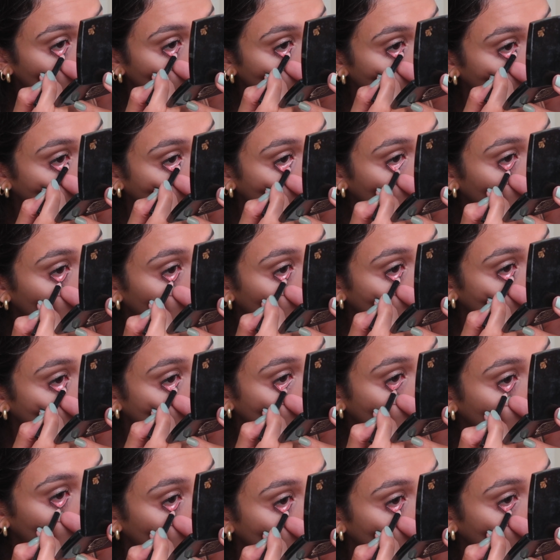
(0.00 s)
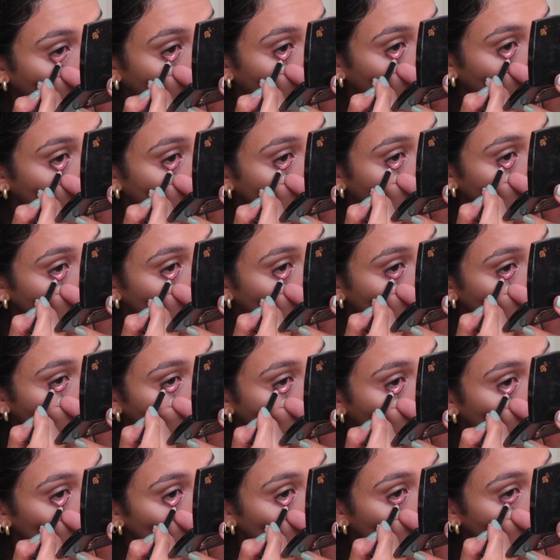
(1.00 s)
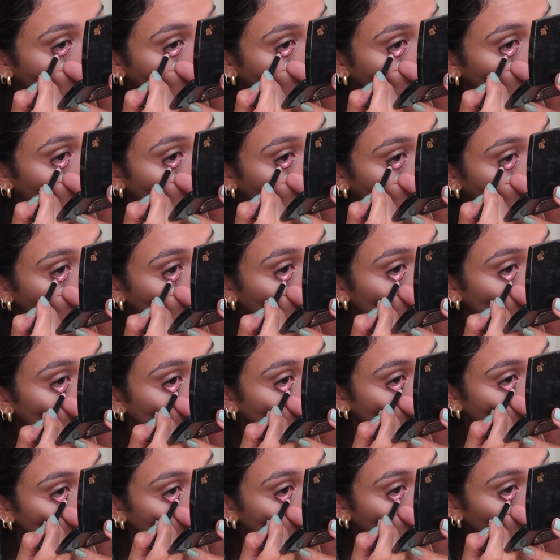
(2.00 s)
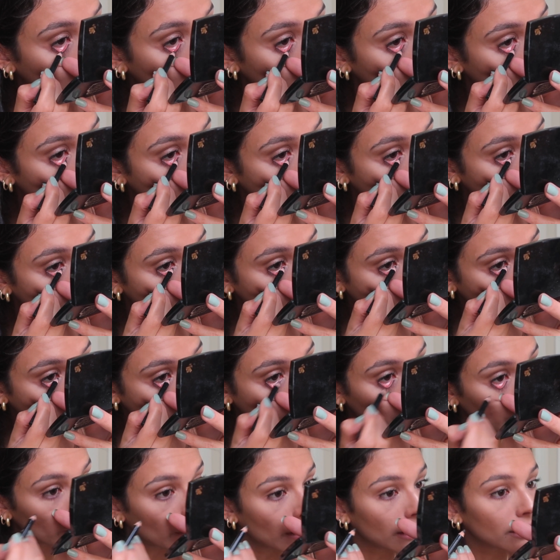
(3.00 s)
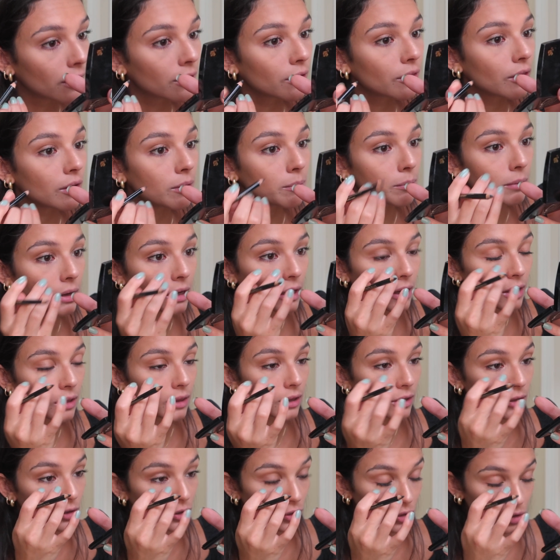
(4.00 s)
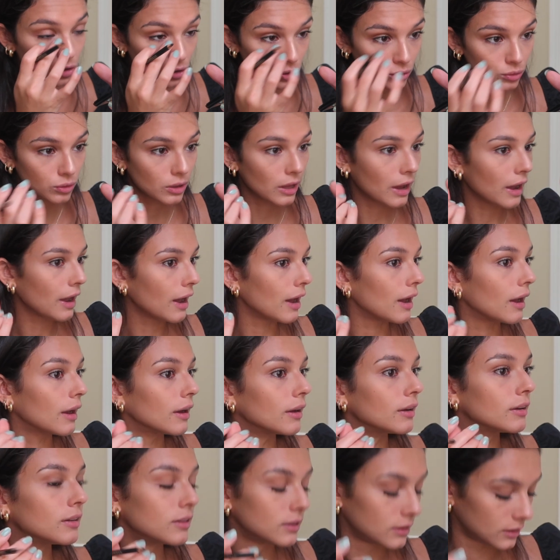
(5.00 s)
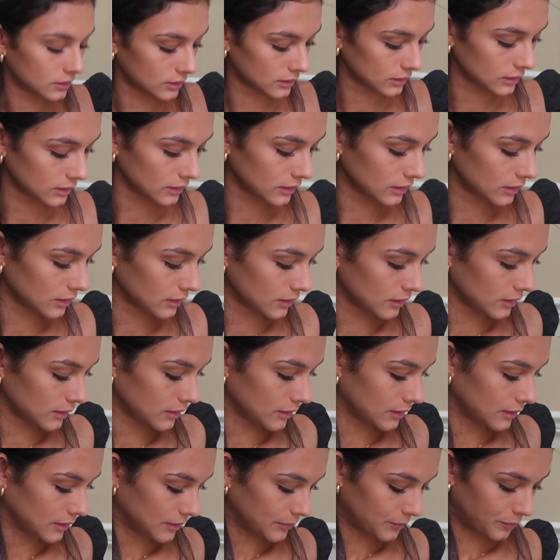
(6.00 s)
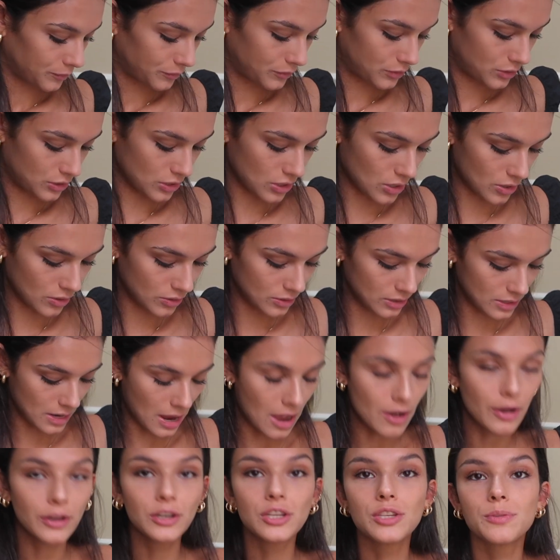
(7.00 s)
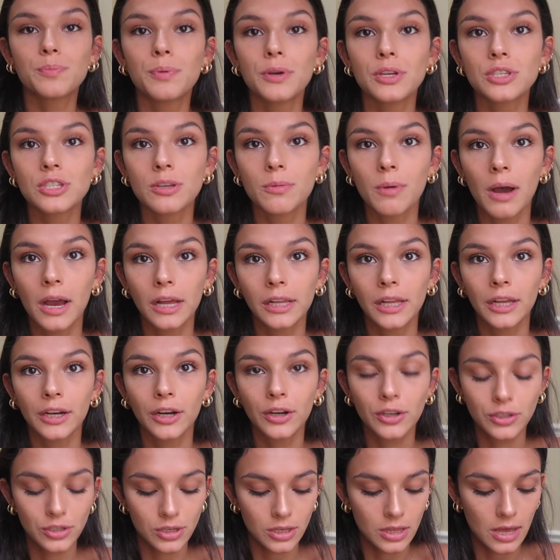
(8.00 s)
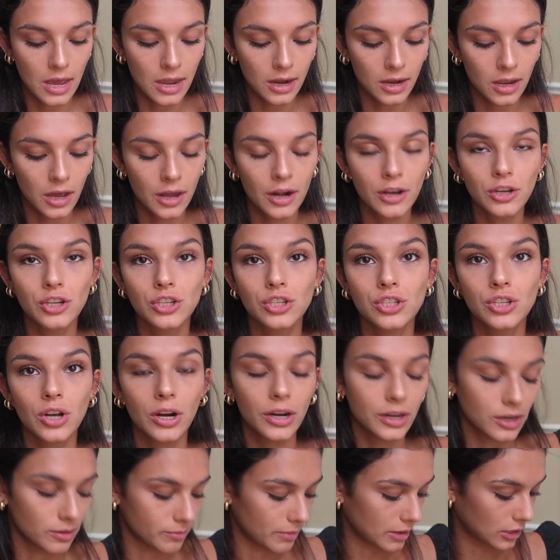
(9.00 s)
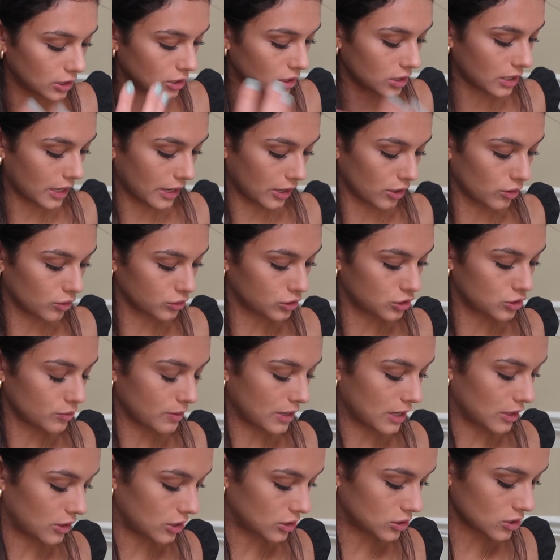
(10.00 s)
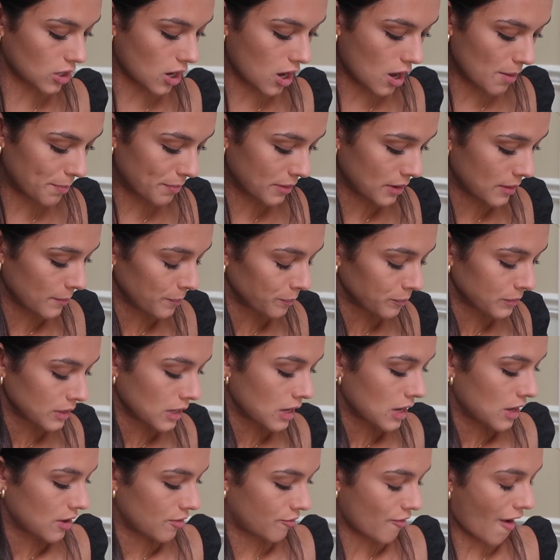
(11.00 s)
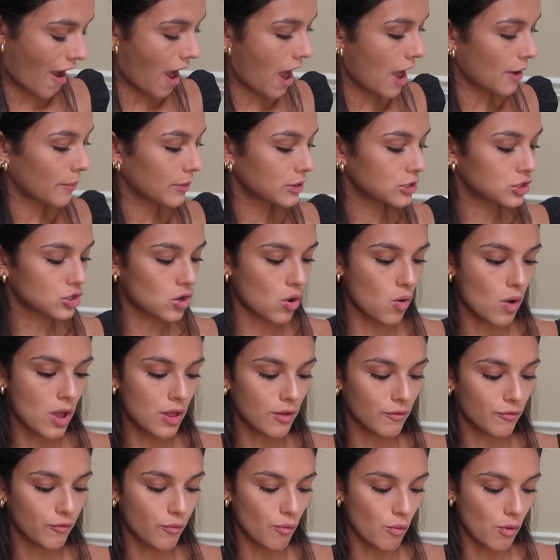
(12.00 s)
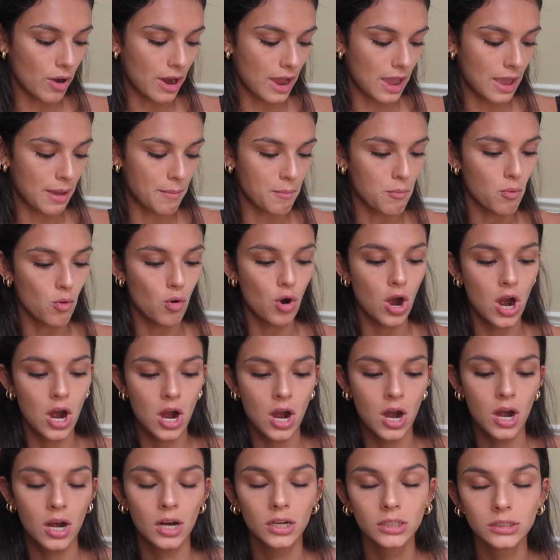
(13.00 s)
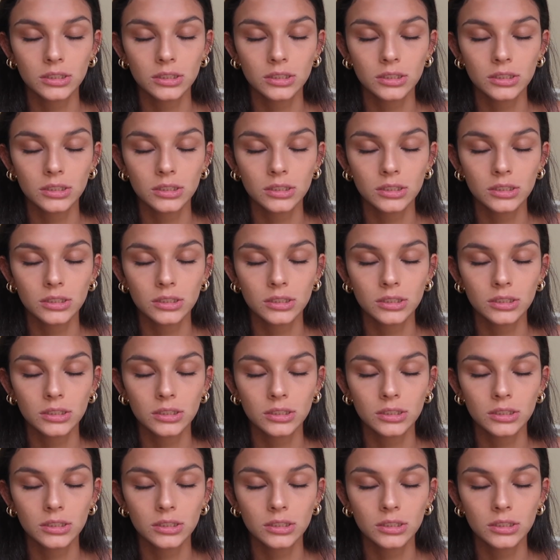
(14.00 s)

more creative and if you are better than me, then do that. So now I just put some eyeliner, so that kind of just darkened my look. I can also do it at the top. If I was going for a more,